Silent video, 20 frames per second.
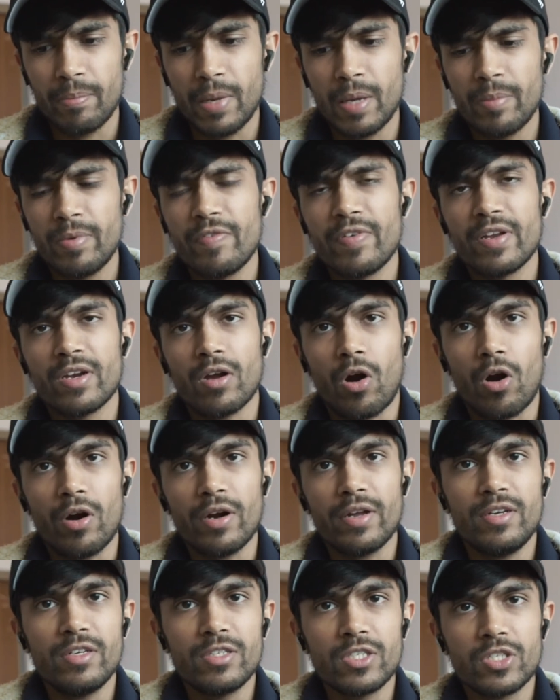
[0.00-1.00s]
Maybe even
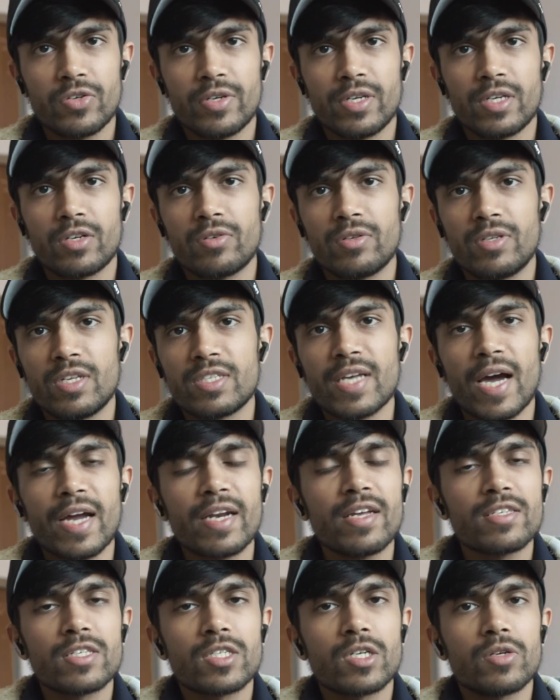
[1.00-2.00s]
art history,
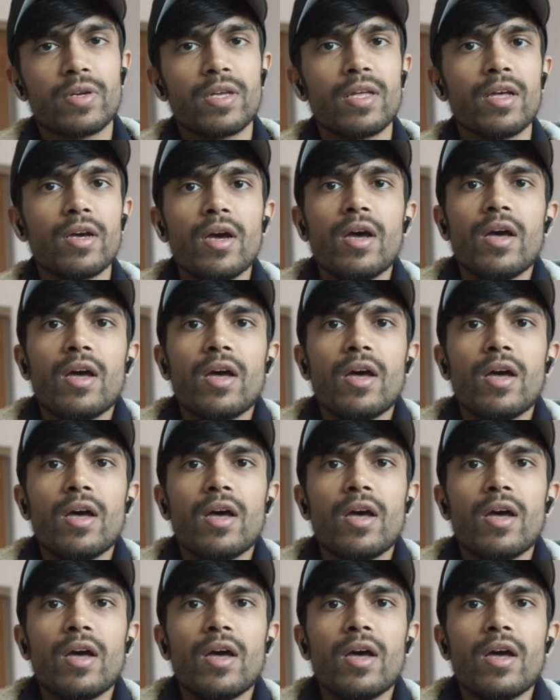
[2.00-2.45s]
design history,